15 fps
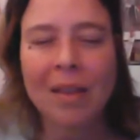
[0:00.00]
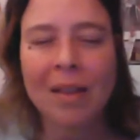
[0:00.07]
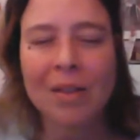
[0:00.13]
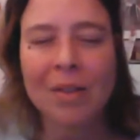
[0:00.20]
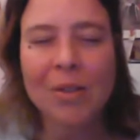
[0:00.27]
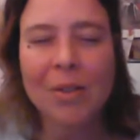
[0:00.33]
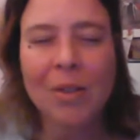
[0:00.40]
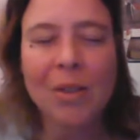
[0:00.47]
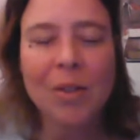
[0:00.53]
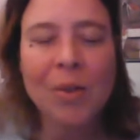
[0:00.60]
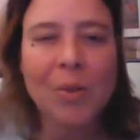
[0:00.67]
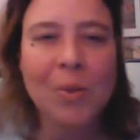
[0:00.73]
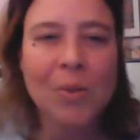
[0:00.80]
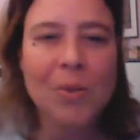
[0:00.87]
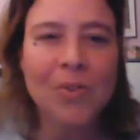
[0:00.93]
there's a
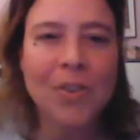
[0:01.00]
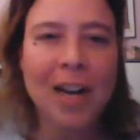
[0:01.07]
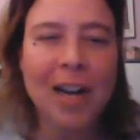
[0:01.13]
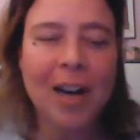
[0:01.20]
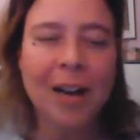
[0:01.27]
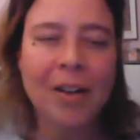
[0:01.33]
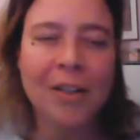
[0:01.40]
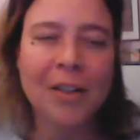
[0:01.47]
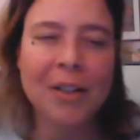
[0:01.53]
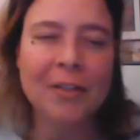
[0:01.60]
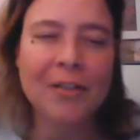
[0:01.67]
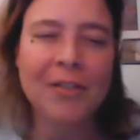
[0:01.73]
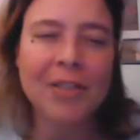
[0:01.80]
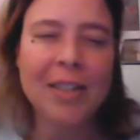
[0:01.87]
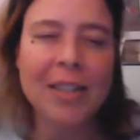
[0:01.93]
huge fire, and you can
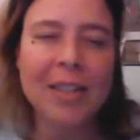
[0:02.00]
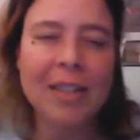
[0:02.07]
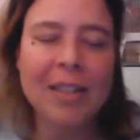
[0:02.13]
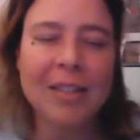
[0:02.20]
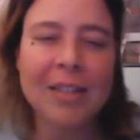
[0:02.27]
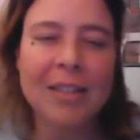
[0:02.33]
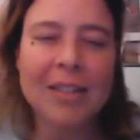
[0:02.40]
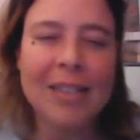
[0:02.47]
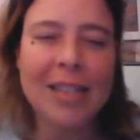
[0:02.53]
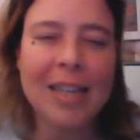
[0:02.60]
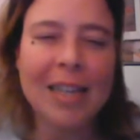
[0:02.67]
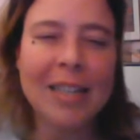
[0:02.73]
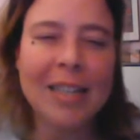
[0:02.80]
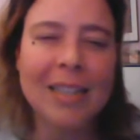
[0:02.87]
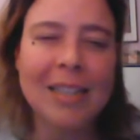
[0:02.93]
feel it on your
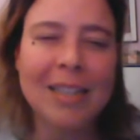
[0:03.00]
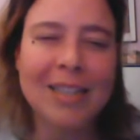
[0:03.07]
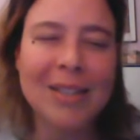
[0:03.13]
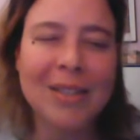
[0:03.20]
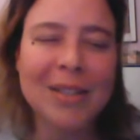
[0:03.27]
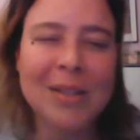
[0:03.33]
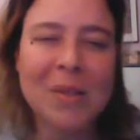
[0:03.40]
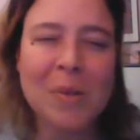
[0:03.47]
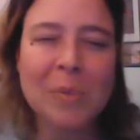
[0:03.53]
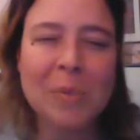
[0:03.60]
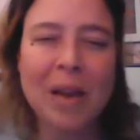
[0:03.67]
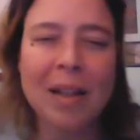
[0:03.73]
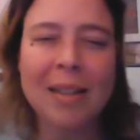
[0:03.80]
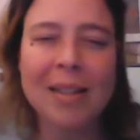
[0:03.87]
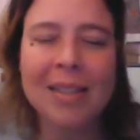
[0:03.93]
skin, you can
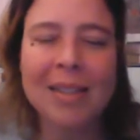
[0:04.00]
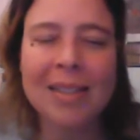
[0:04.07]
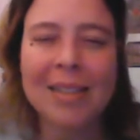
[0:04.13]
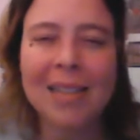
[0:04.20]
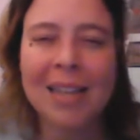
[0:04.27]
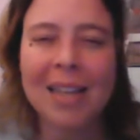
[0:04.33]
smell it,